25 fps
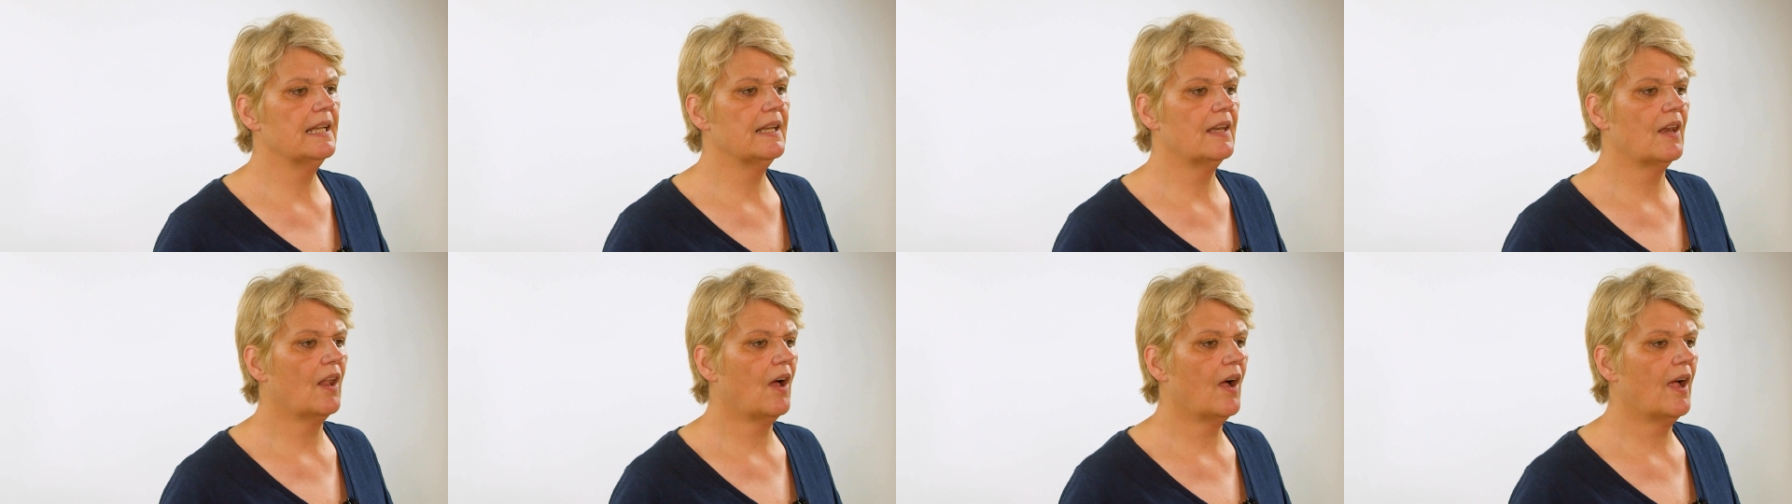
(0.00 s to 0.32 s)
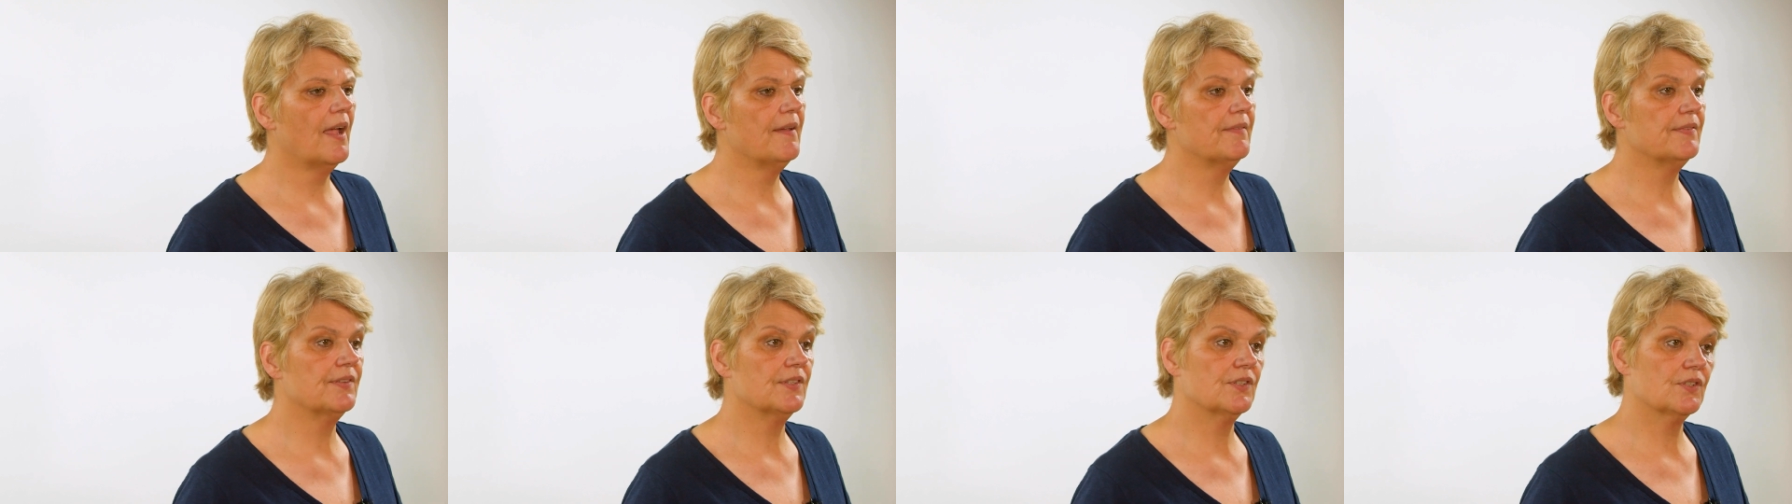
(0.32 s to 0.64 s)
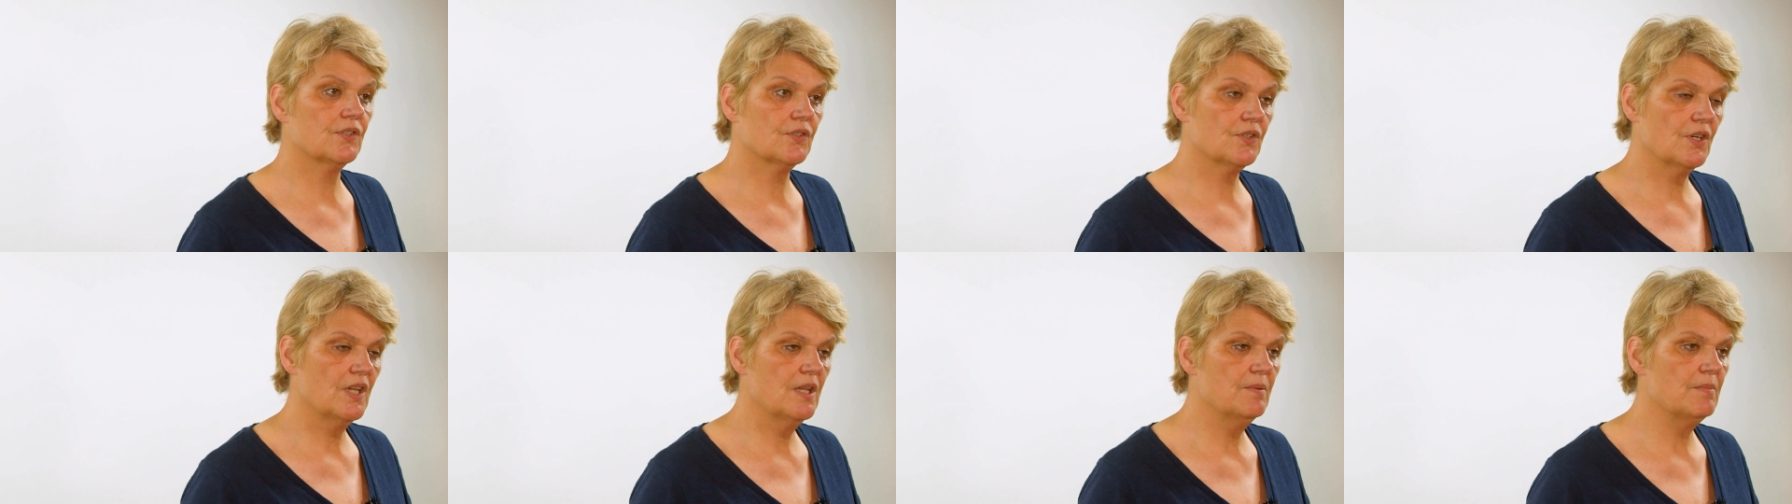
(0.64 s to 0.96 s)
live
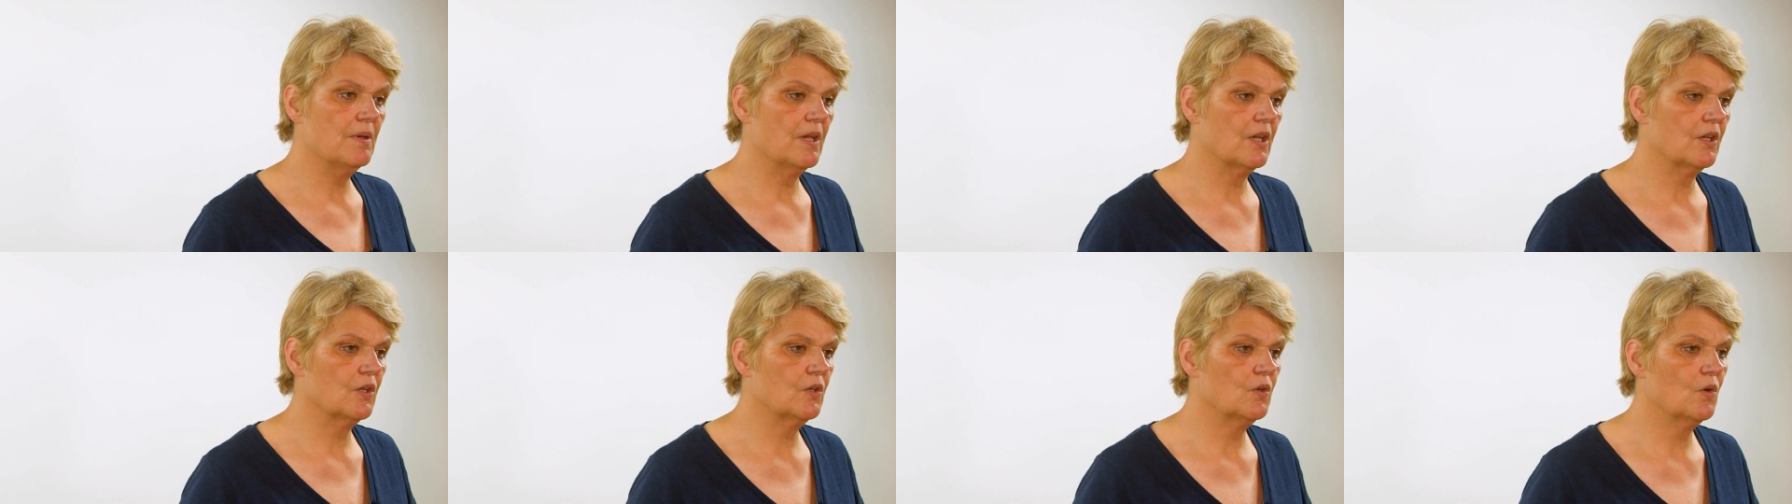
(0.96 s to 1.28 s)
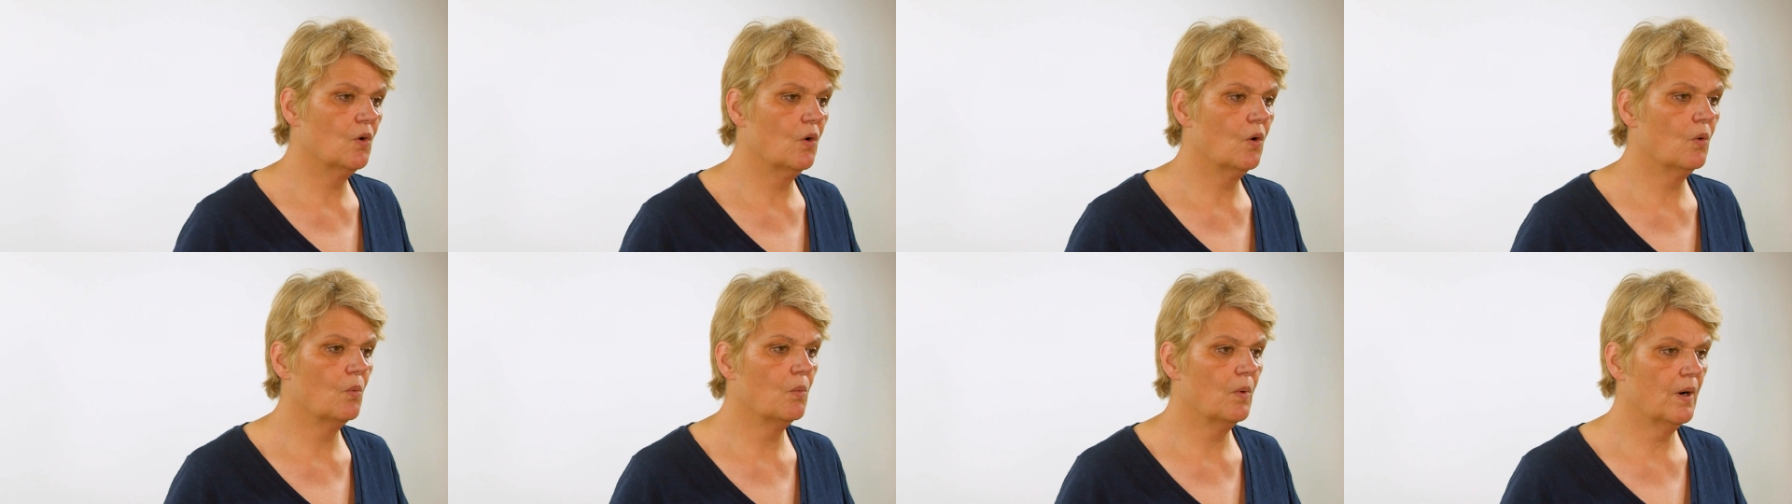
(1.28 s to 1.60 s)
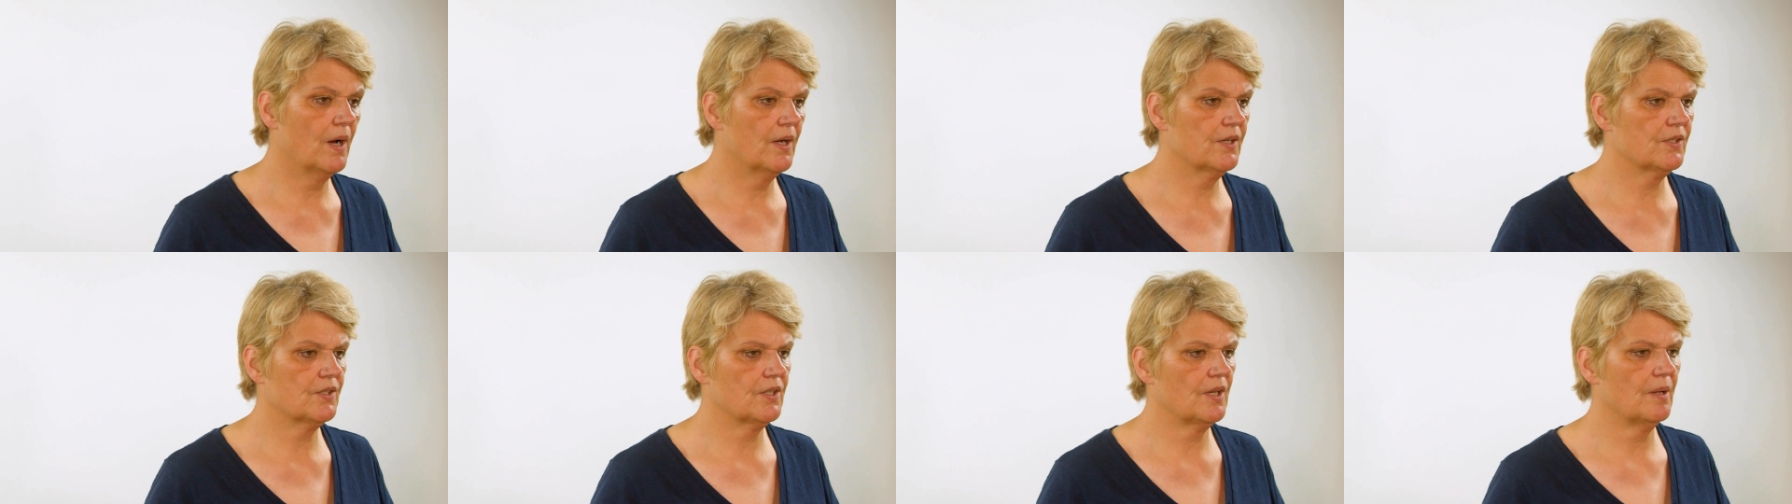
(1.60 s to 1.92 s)
streaming your
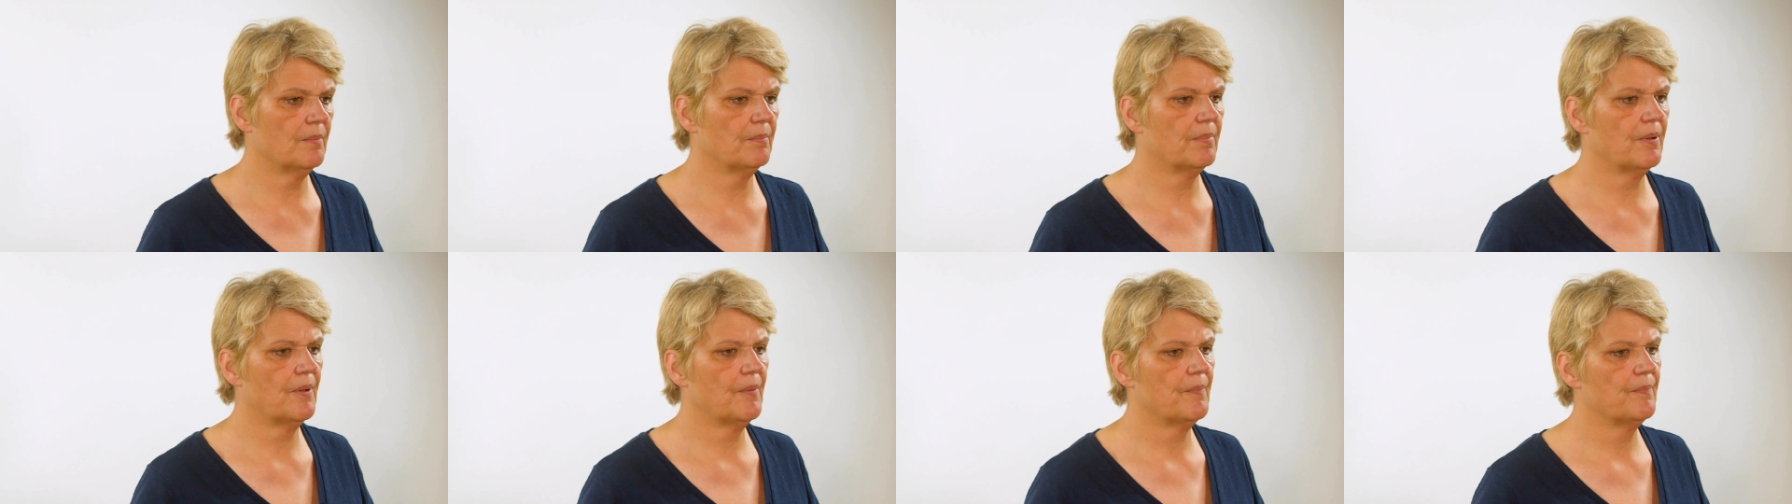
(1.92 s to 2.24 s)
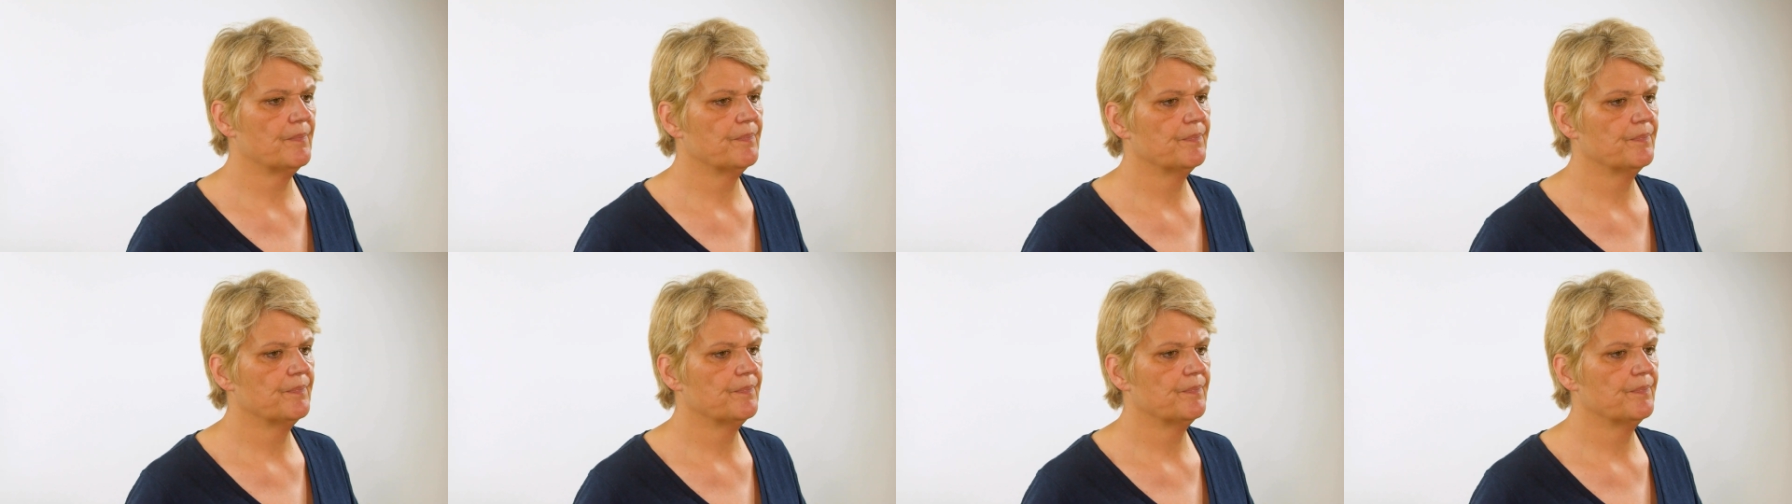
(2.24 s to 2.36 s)
worship.